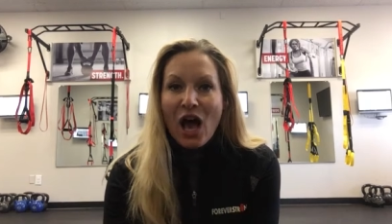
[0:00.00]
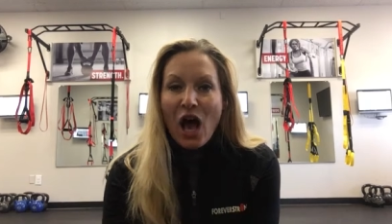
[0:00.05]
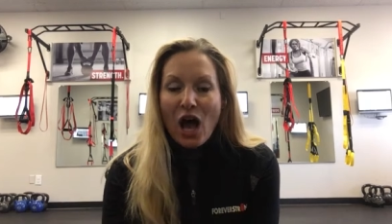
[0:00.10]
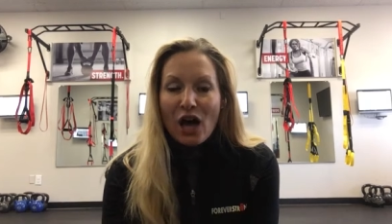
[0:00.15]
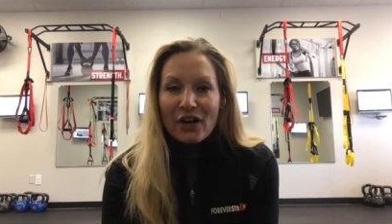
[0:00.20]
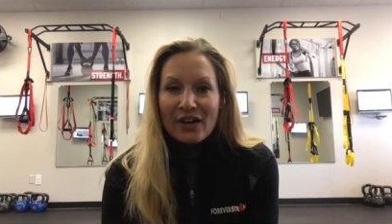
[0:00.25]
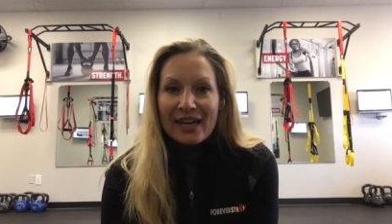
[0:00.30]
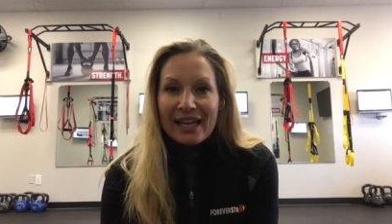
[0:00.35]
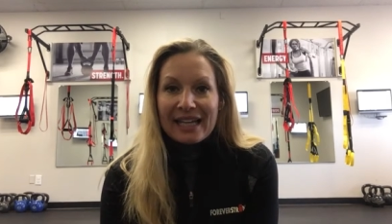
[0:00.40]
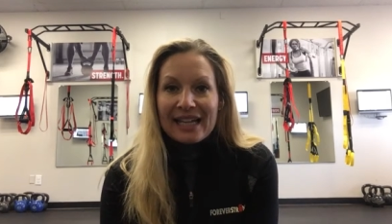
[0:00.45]

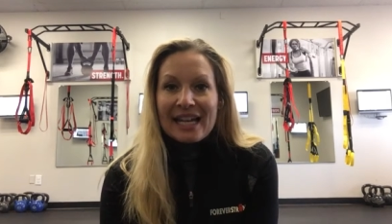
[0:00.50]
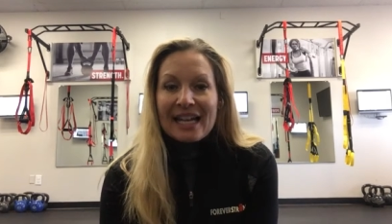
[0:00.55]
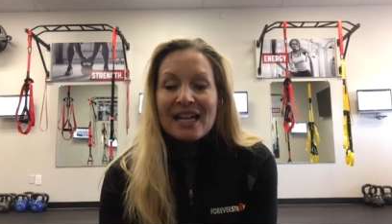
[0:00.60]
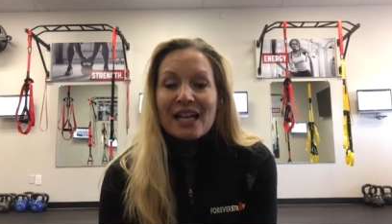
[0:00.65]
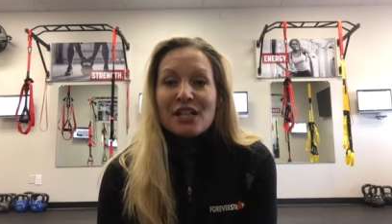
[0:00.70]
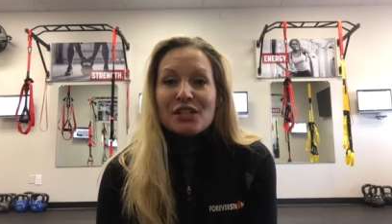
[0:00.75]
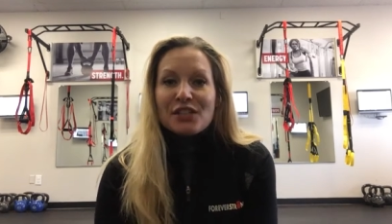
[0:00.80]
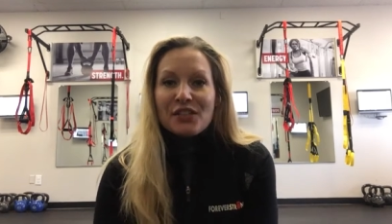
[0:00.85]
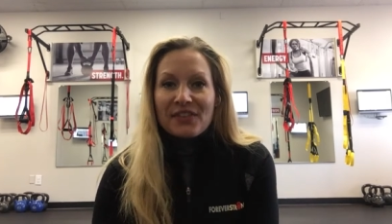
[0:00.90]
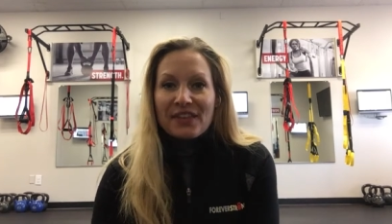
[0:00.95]
All right,
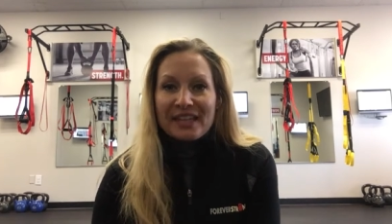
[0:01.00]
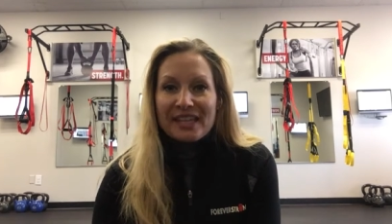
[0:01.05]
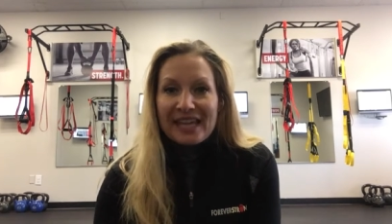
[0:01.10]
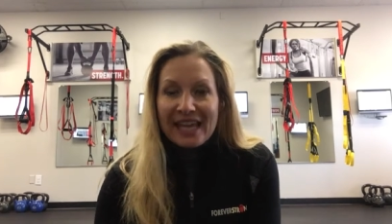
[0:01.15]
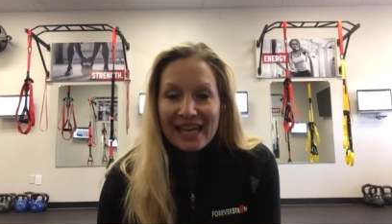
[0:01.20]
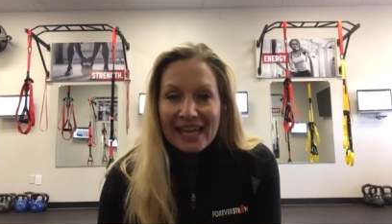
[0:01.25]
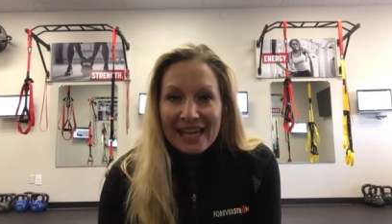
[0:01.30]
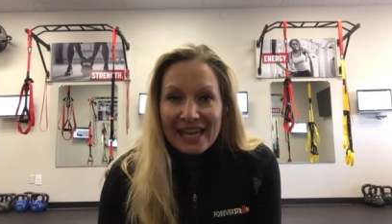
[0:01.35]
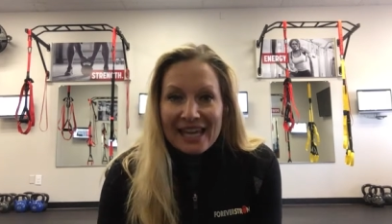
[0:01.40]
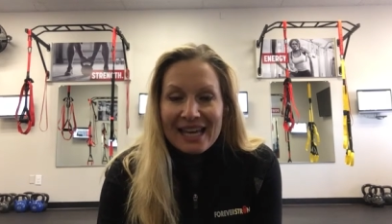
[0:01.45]
so the
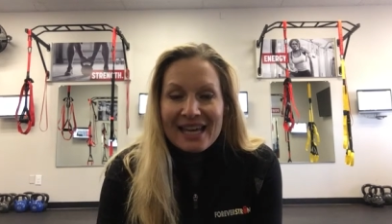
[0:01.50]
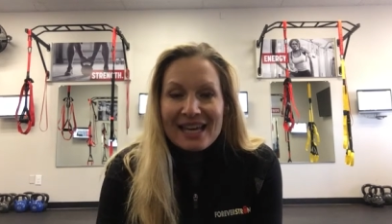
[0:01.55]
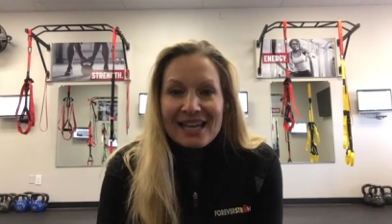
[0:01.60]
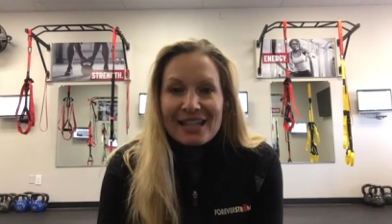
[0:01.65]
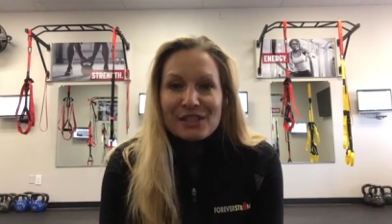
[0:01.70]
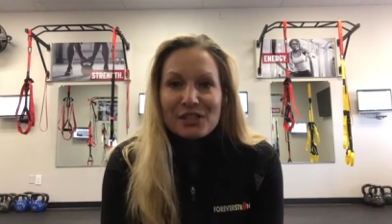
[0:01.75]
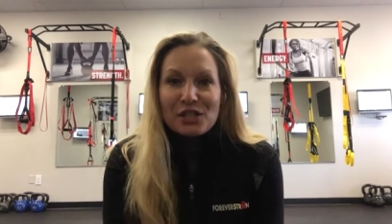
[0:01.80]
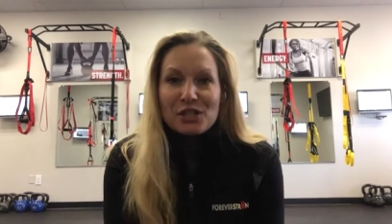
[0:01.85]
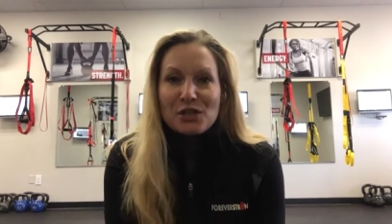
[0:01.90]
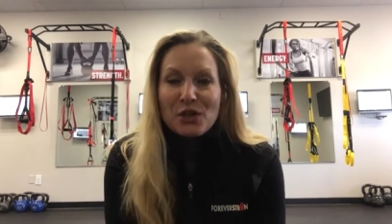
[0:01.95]
key
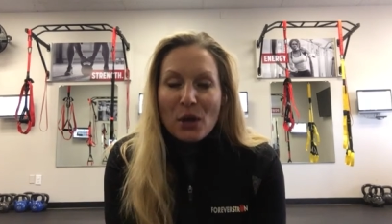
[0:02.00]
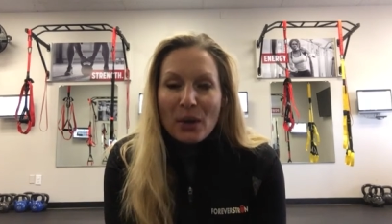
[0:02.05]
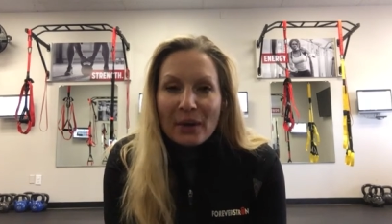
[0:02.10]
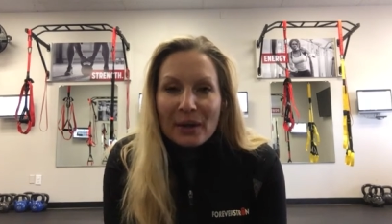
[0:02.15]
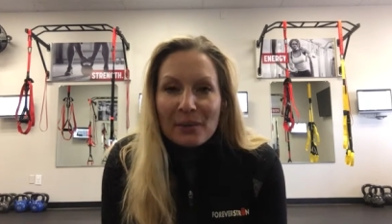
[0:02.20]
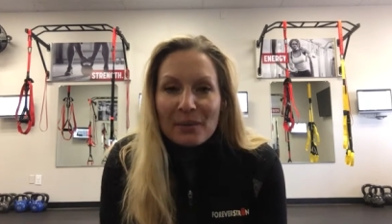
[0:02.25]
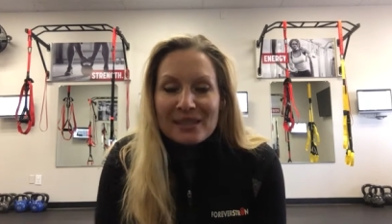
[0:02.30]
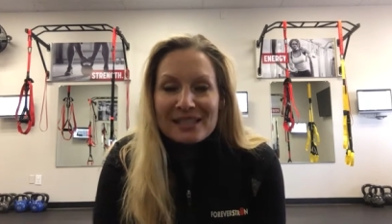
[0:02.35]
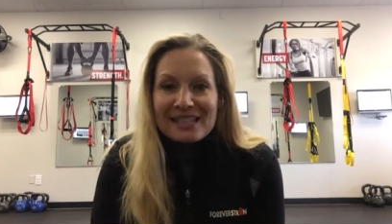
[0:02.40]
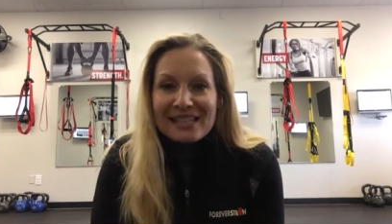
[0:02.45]
to
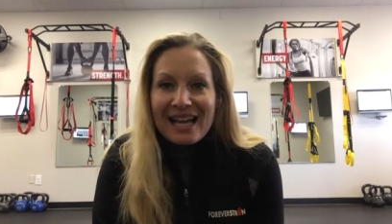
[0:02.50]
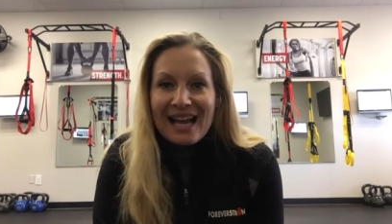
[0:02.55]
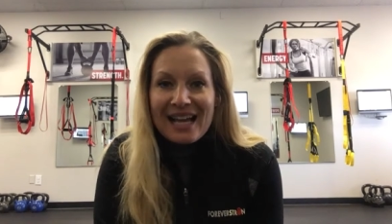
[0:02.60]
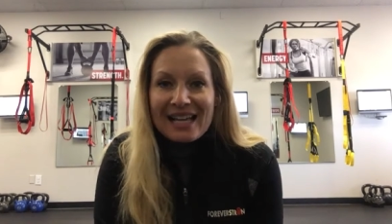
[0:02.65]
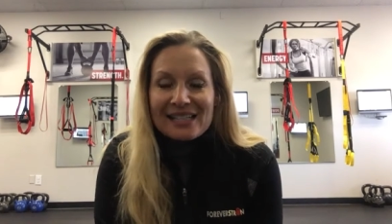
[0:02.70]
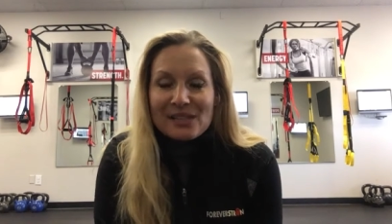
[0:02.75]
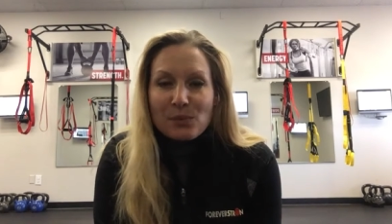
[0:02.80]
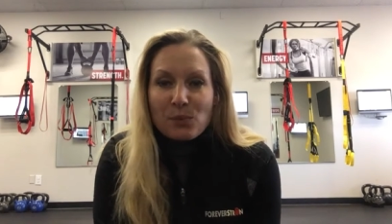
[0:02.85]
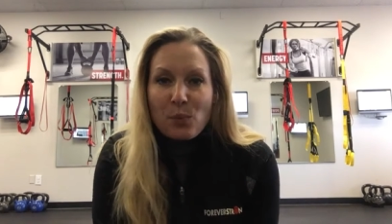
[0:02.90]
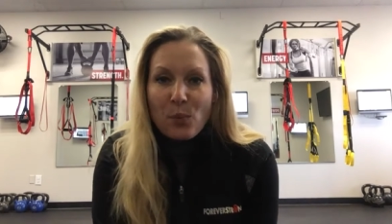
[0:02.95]
knowing what
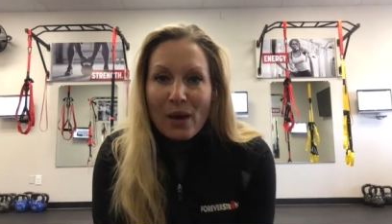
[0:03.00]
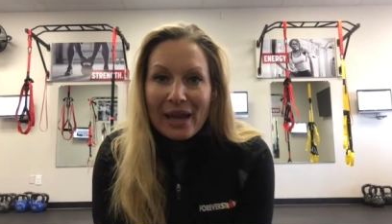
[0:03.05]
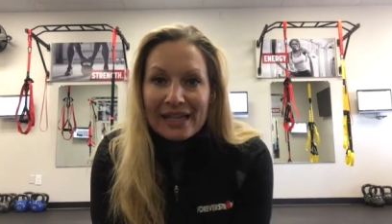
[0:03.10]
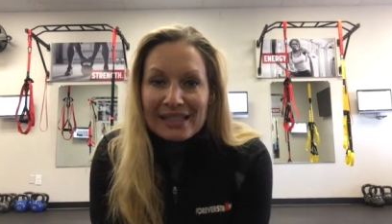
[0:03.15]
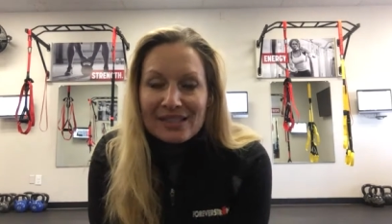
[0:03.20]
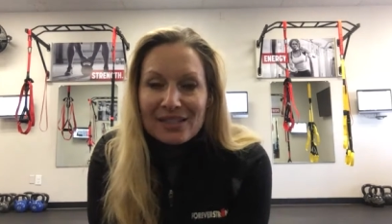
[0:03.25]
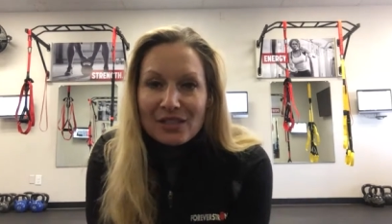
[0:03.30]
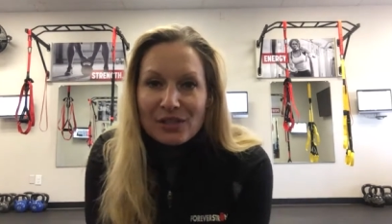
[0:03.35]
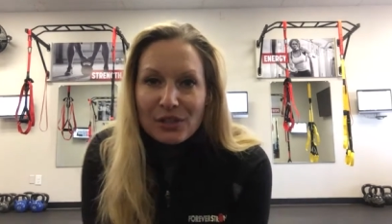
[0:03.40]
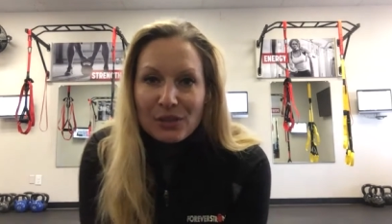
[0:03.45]
size weight
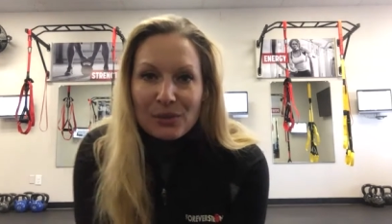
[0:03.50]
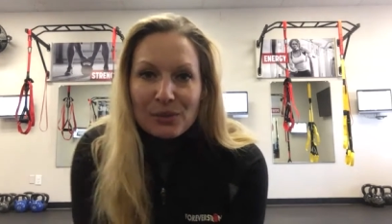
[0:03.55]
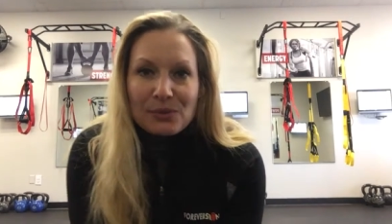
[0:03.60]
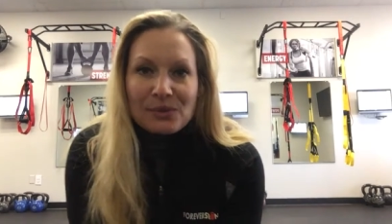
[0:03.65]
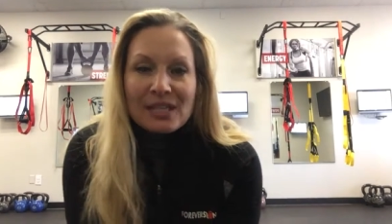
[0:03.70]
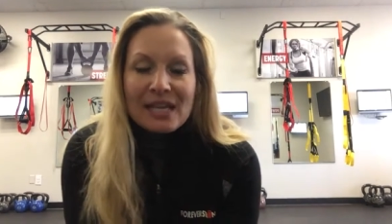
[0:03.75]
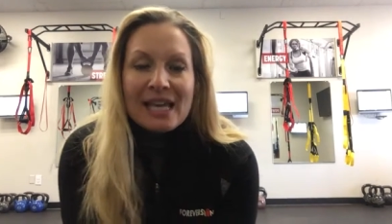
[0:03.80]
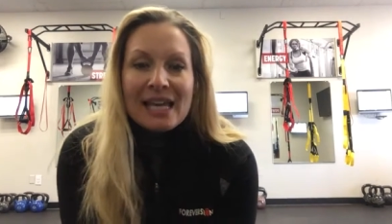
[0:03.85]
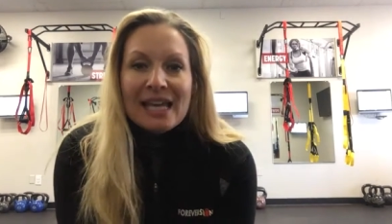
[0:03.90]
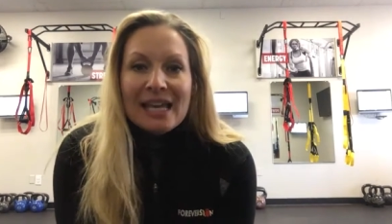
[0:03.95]
to
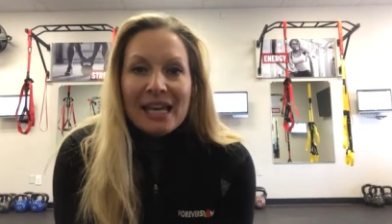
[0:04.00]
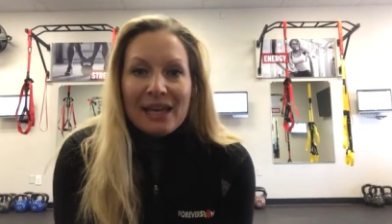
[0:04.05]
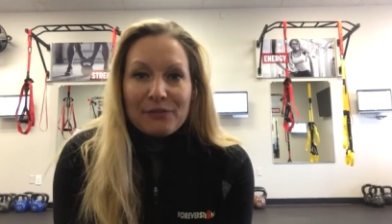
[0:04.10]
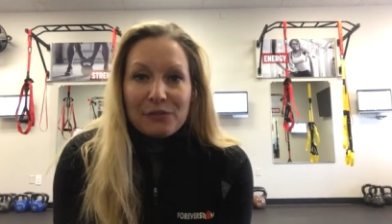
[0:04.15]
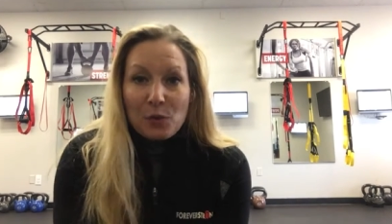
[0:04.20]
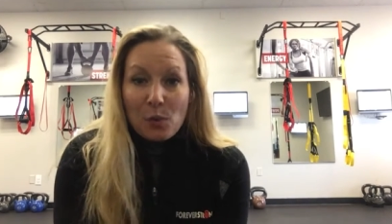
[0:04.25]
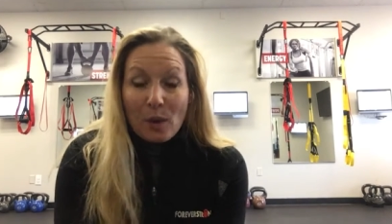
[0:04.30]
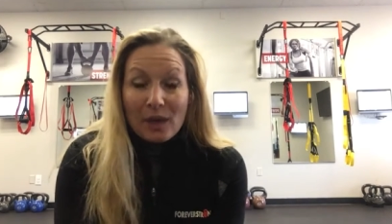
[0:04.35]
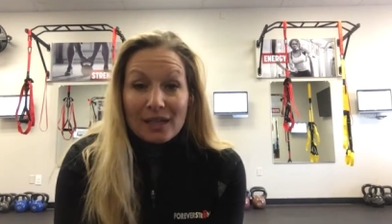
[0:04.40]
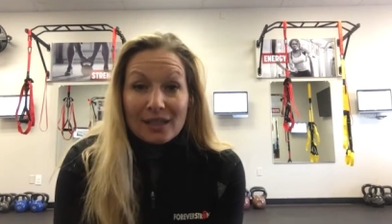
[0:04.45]
use if
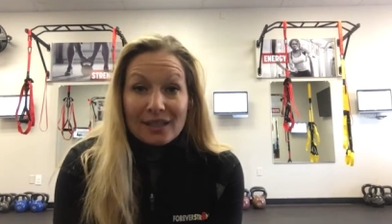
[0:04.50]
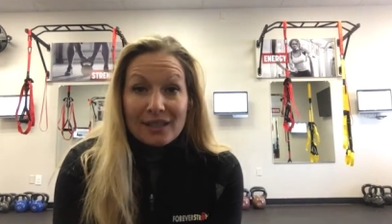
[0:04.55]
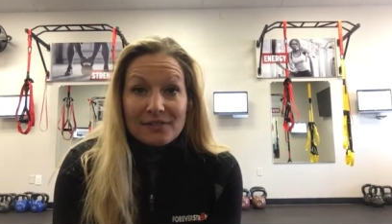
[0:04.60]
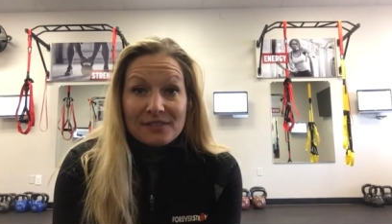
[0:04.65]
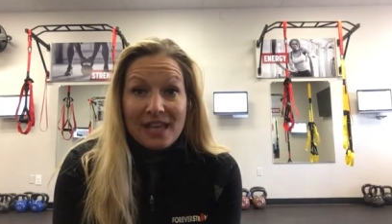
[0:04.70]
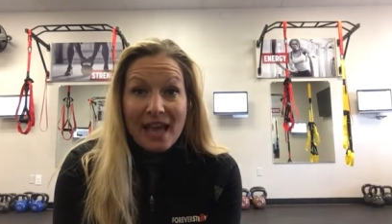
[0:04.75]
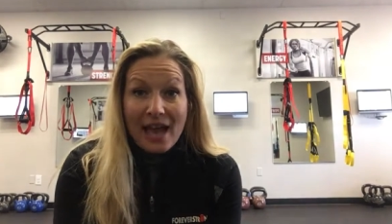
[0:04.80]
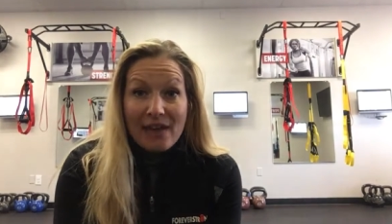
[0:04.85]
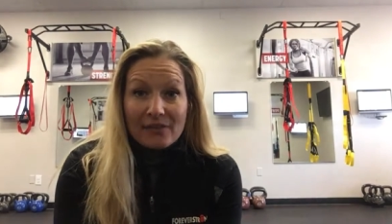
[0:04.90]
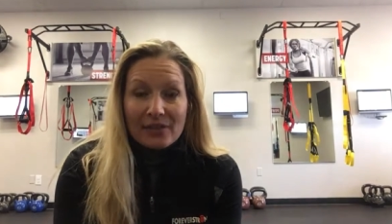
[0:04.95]
you want to
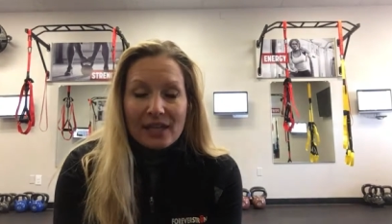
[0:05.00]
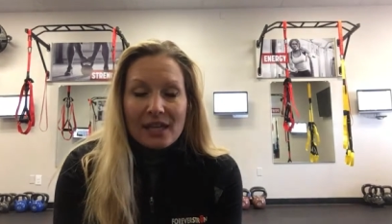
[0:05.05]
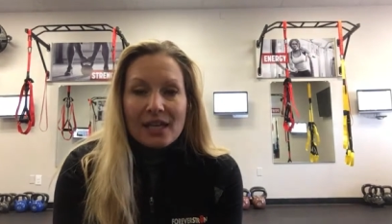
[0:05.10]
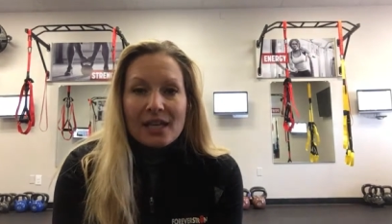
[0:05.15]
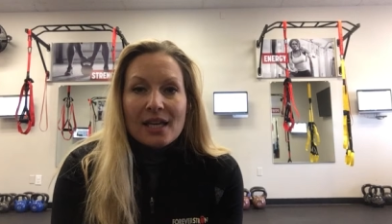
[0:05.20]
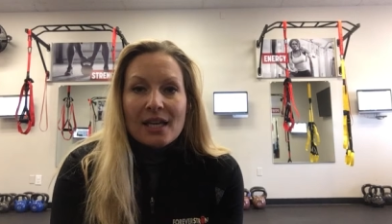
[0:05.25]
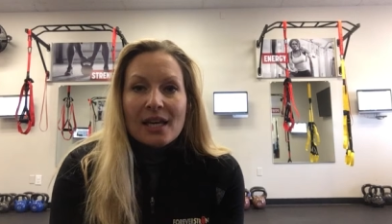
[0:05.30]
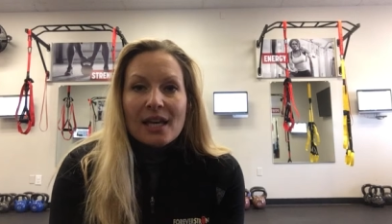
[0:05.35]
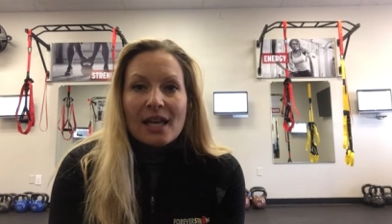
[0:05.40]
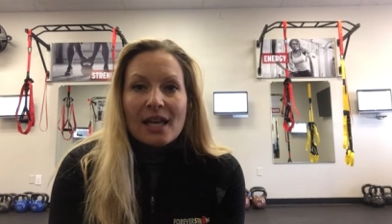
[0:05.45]
lift heavy